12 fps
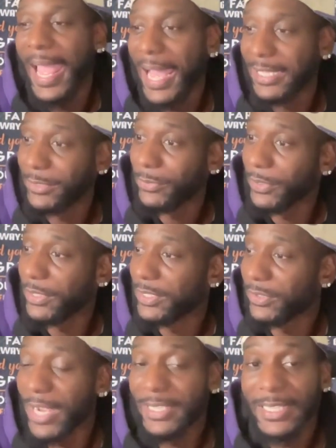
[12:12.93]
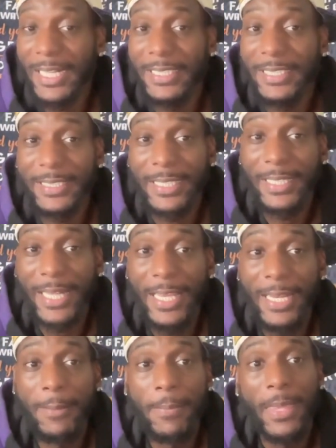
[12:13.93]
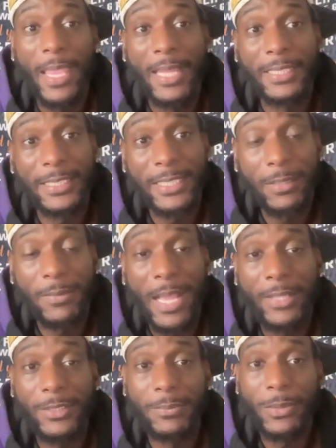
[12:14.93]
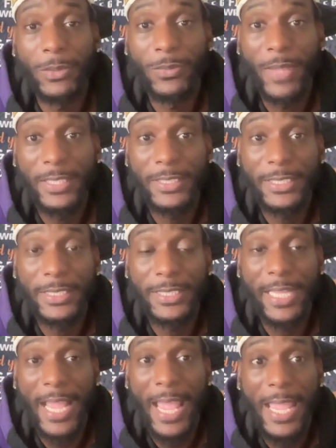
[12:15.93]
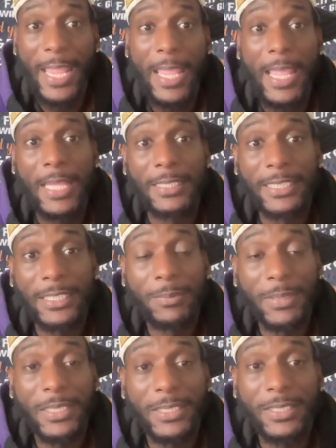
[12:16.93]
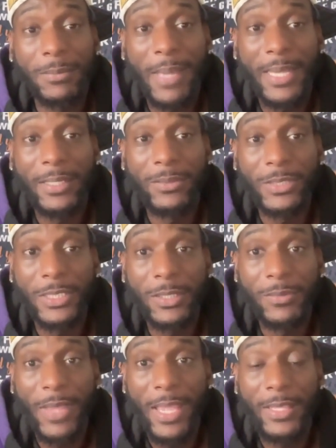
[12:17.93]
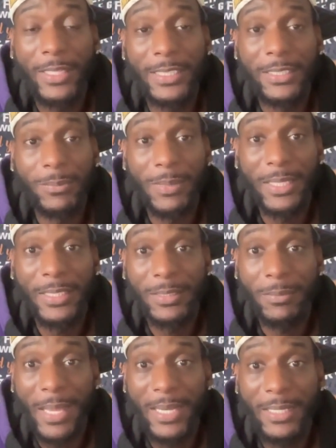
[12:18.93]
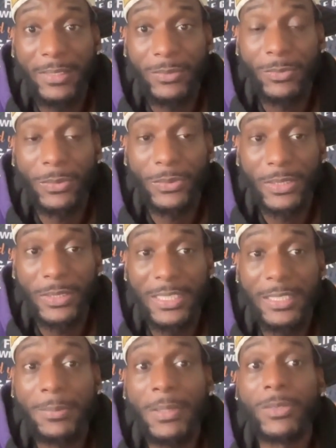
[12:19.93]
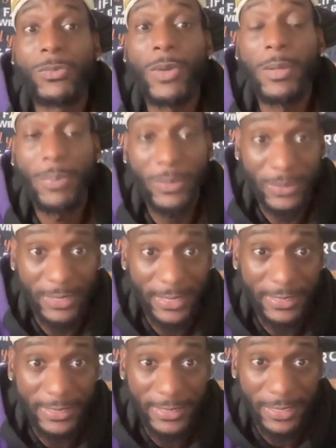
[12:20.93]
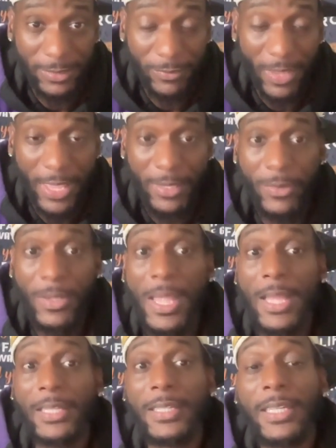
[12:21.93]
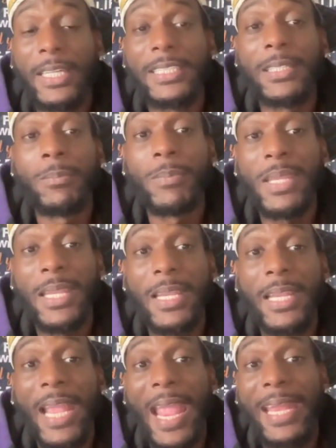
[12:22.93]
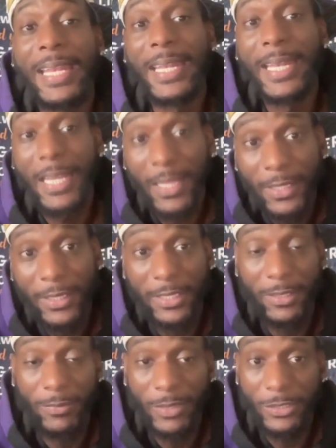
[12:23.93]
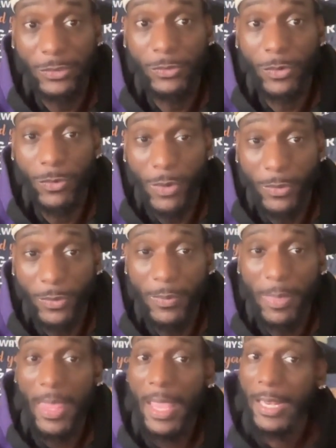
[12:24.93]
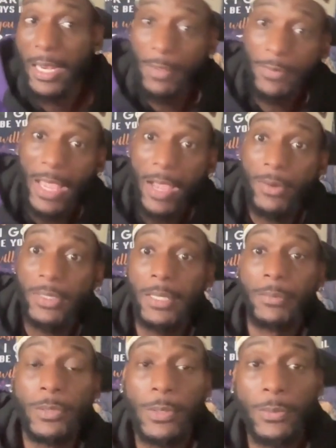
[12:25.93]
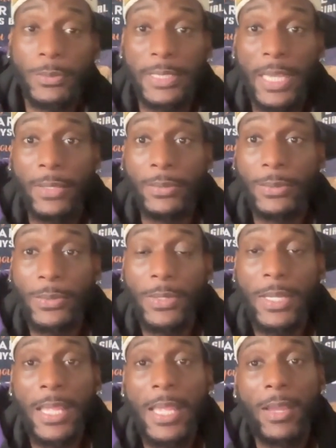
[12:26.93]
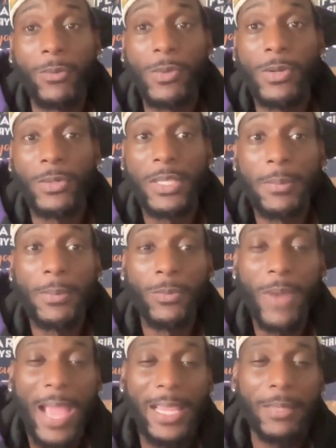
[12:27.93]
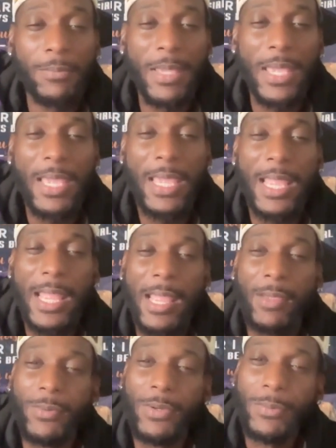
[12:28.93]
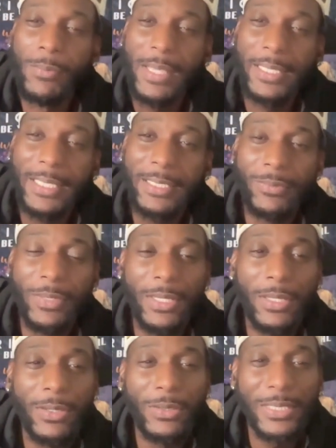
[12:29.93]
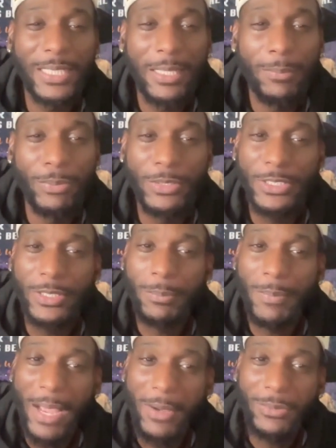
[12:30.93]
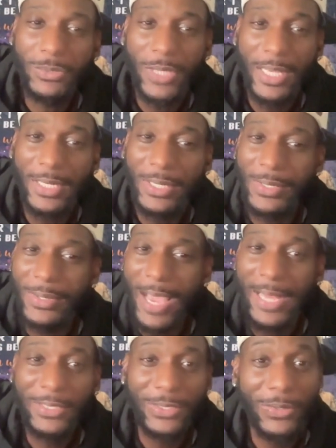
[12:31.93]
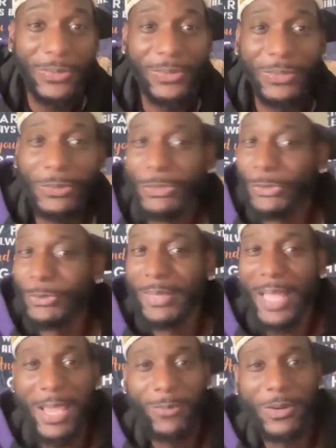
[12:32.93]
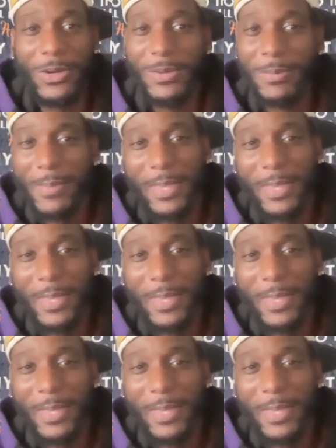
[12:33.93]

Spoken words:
I just want to congratulate this young lady and just give y'all some motivation to say, hey, just because somebody don't see your value doesn't mean somebody else won't see. Just because one person doesn't see your value doesn't mean another individual won't. Love y'all. Keep doing what y'all doing. We're going to keep it rocking, man. We're going to make these videos and keep pushing them out, trying to learn how this whole YouTube thing works.